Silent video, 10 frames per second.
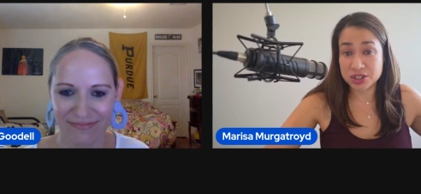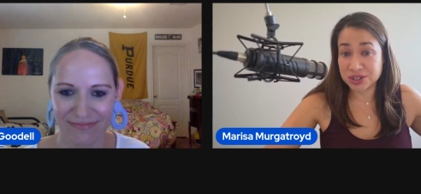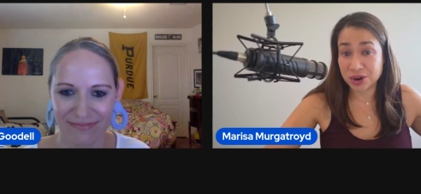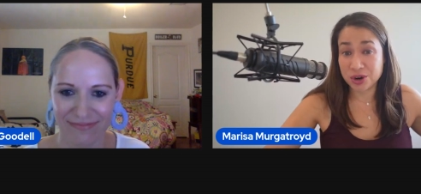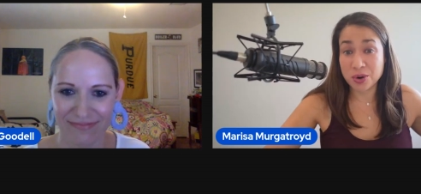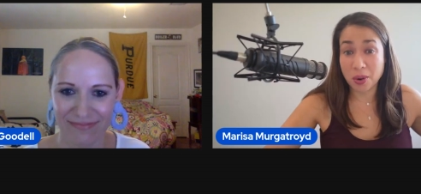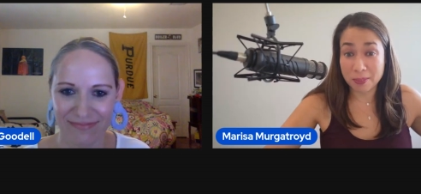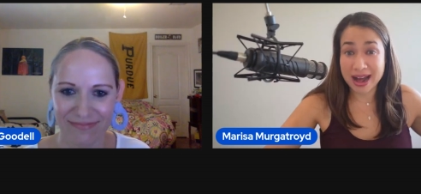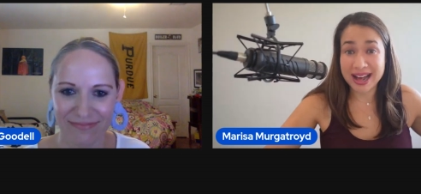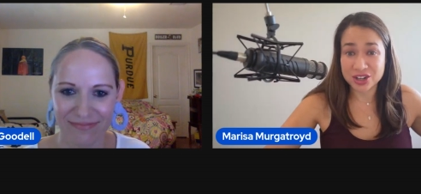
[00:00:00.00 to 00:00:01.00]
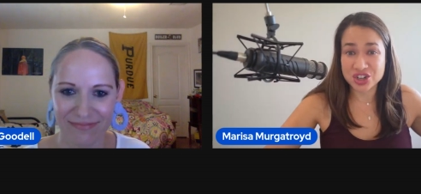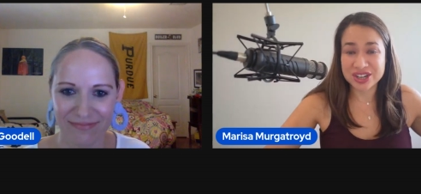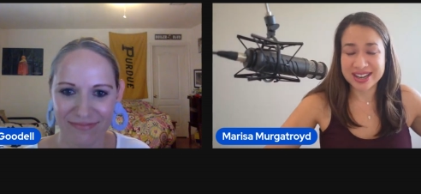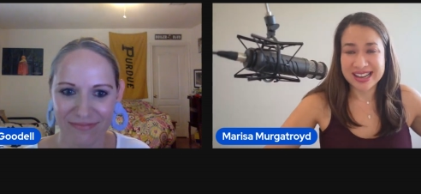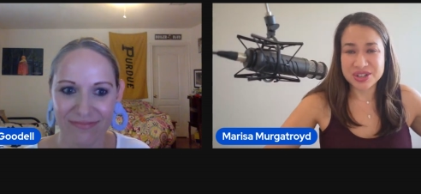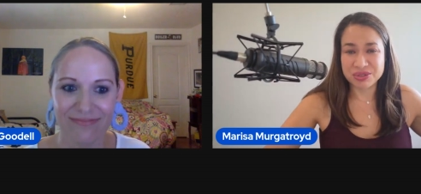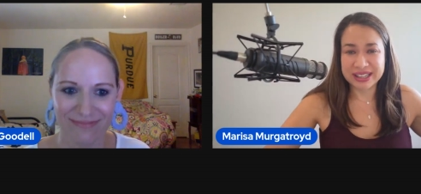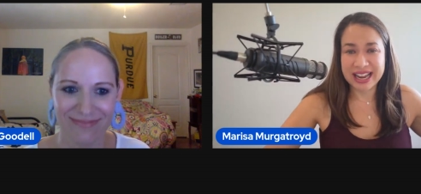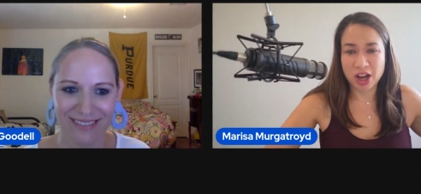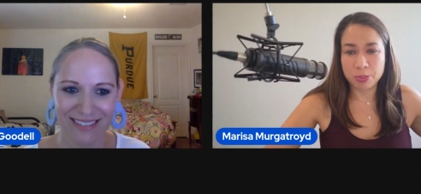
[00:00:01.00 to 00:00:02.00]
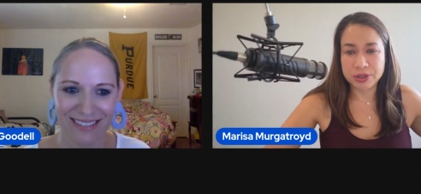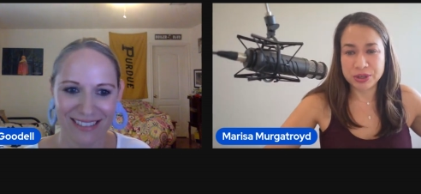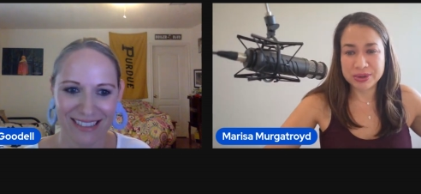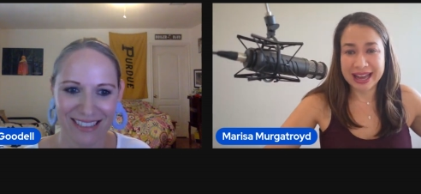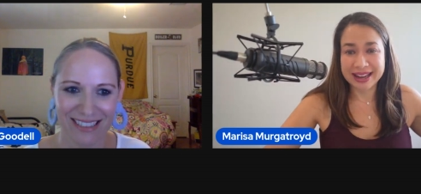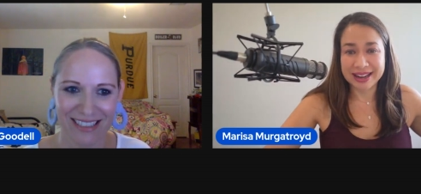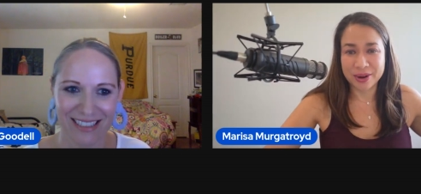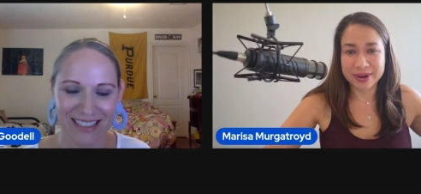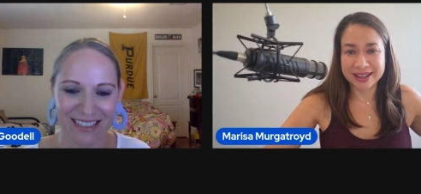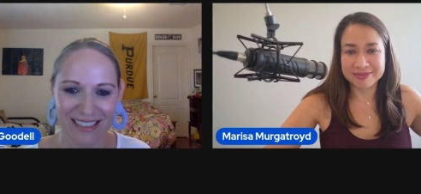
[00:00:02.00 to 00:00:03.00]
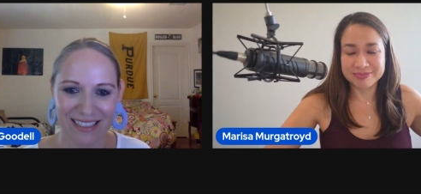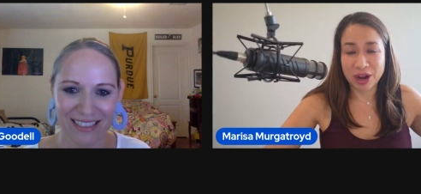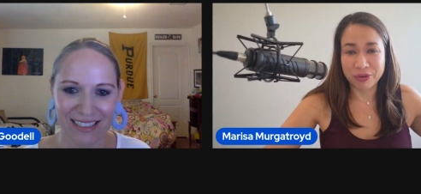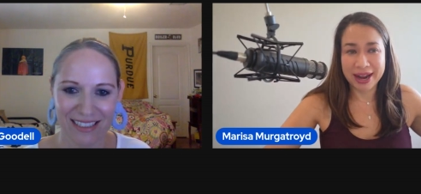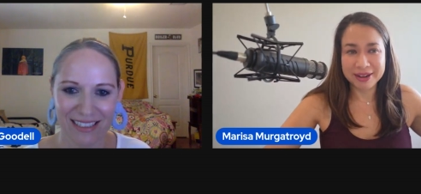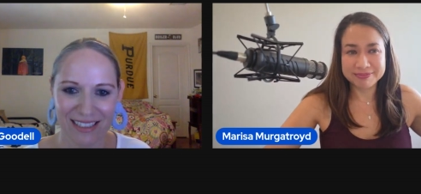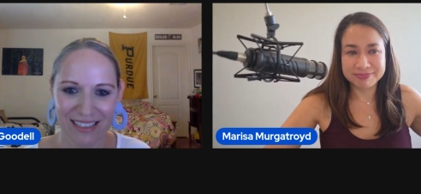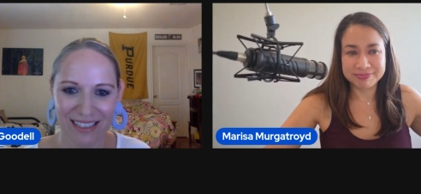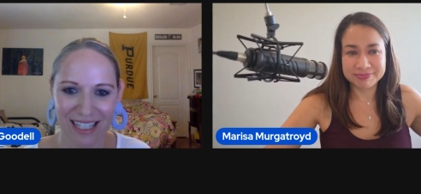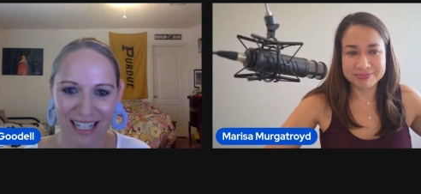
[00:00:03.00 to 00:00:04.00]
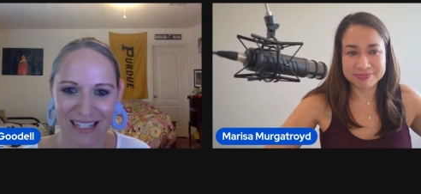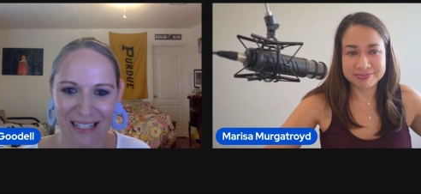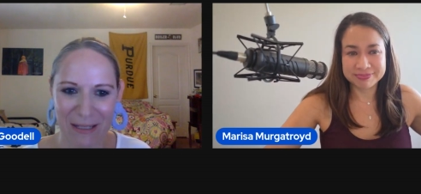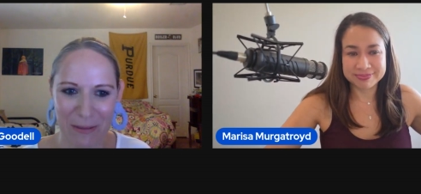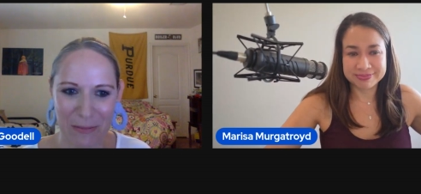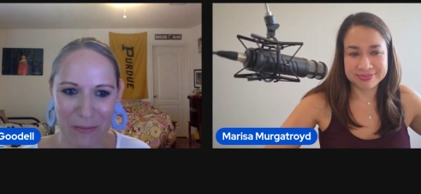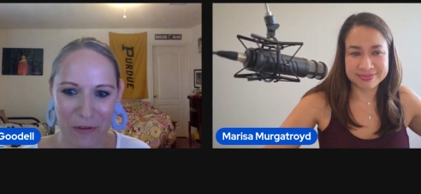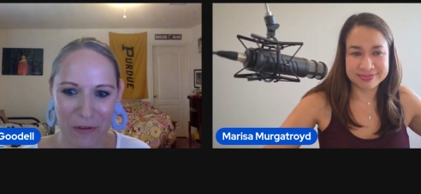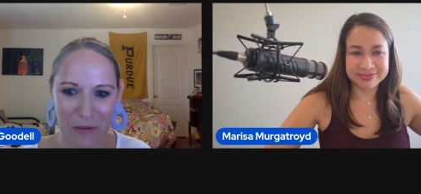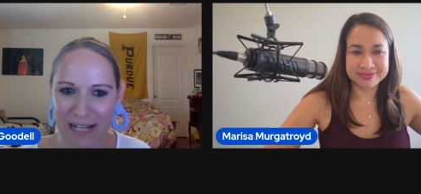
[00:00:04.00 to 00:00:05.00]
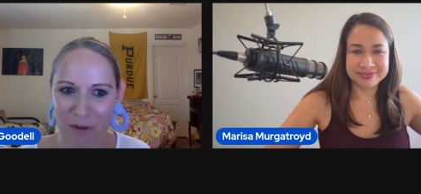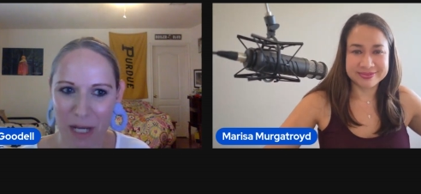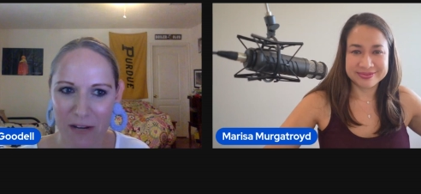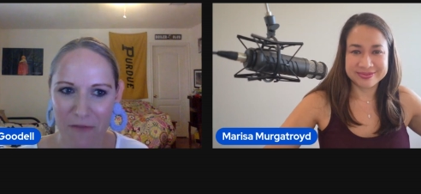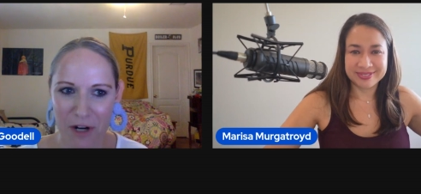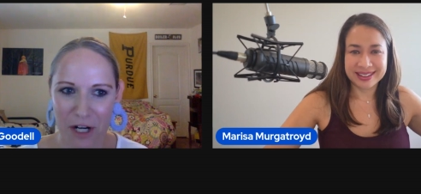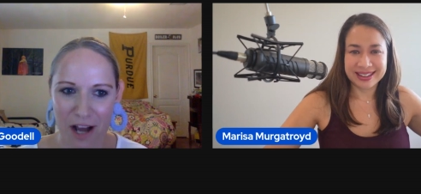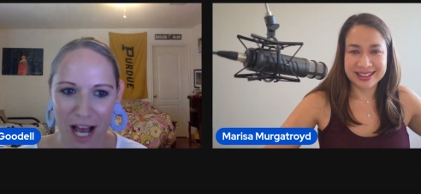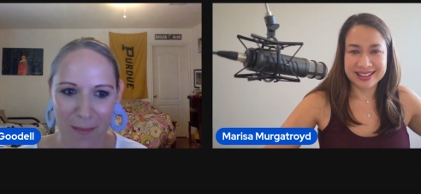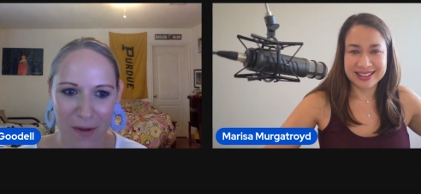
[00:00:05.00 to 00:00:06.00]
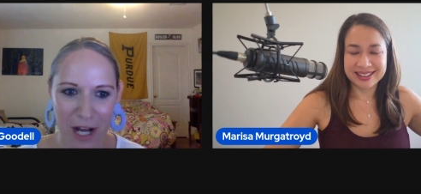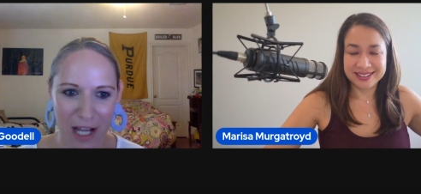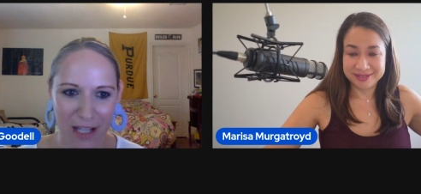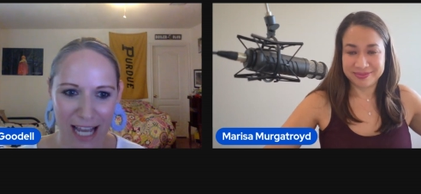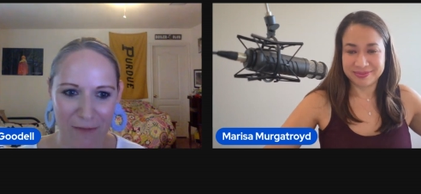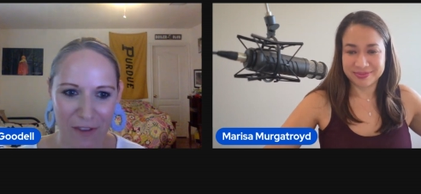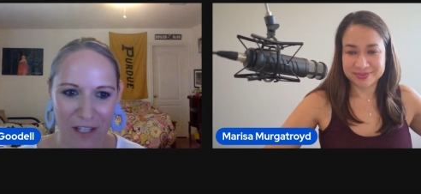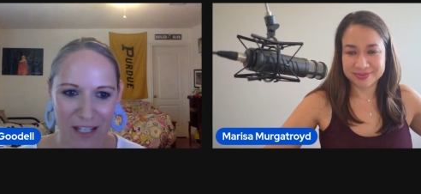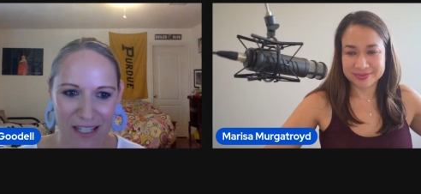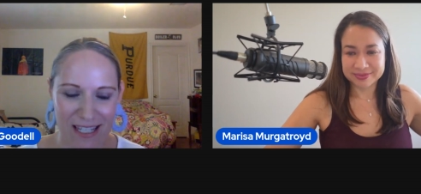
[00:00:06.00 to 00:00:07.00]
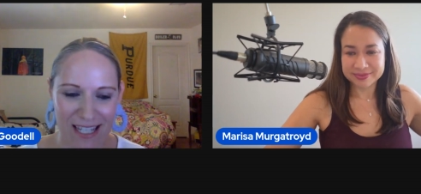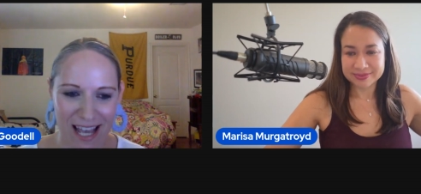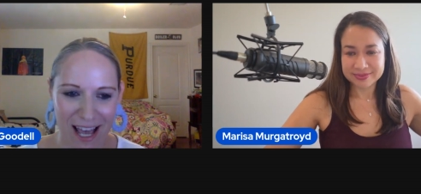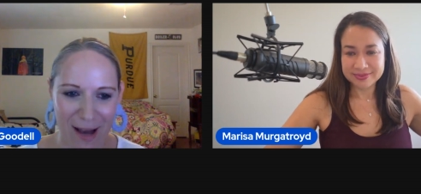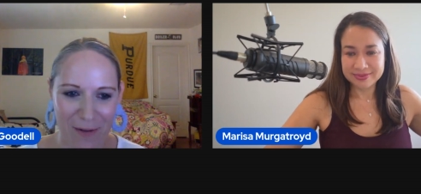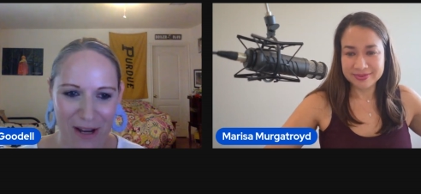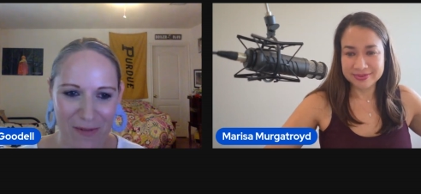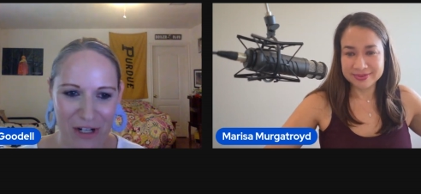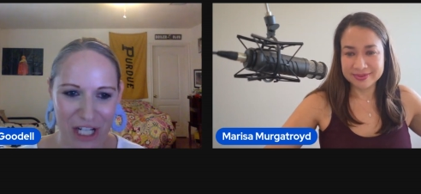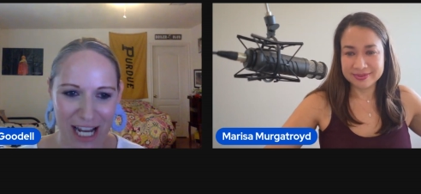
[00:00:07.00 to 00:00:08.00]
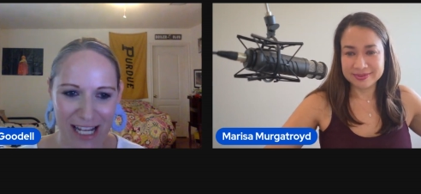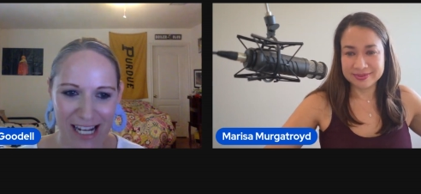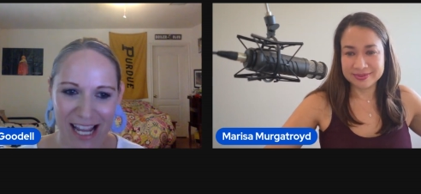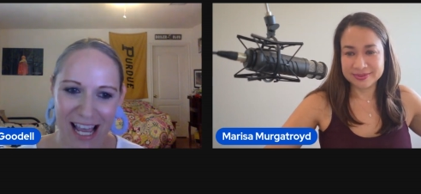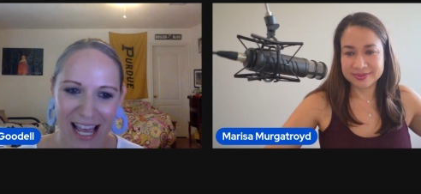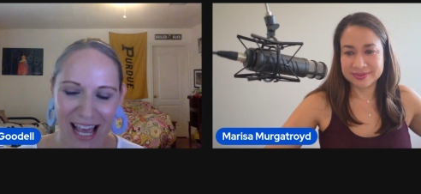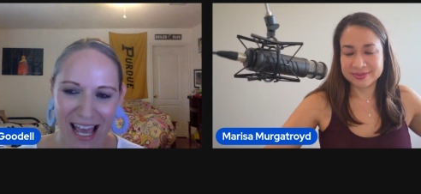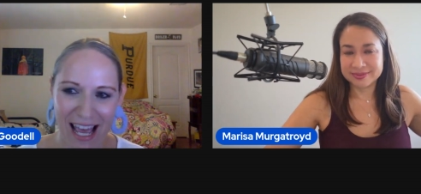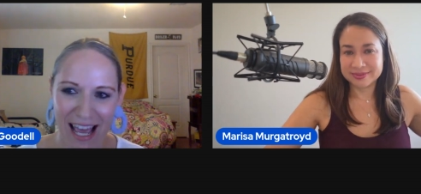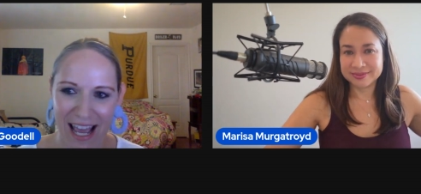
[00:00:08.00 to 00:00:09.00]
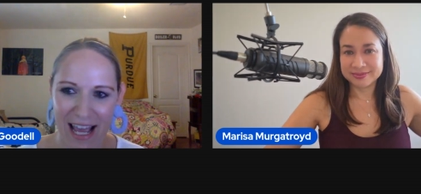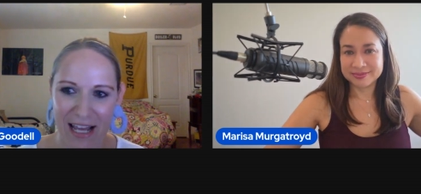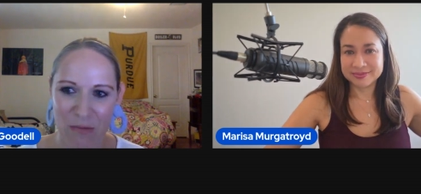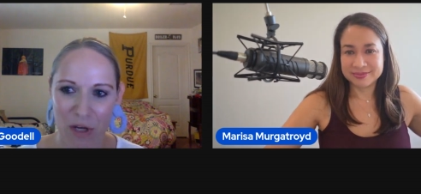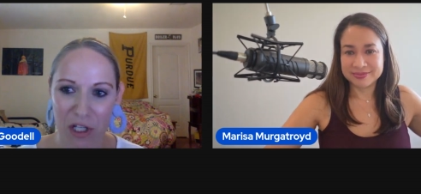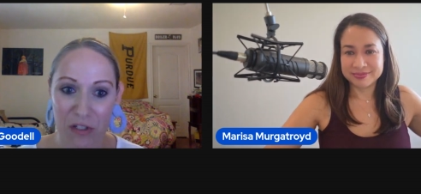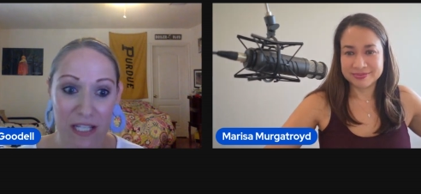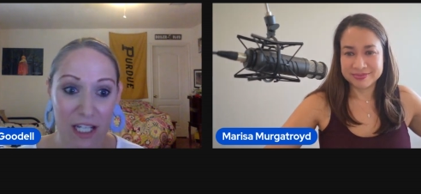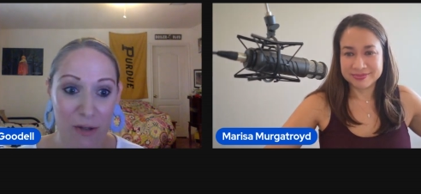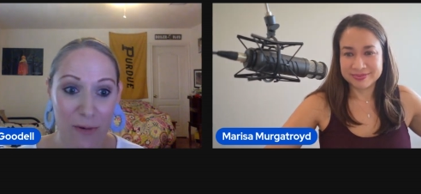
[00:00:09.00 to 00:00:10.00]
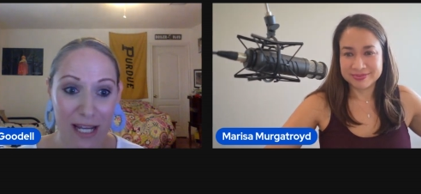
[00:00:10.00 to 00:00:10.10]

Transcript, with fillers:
Speaker 1: so much to really help you get going. All right.
Speaker 2: Awesome. Well, thanks everybody for hopping on live with us. Uh, we appreciate it. And we'll see you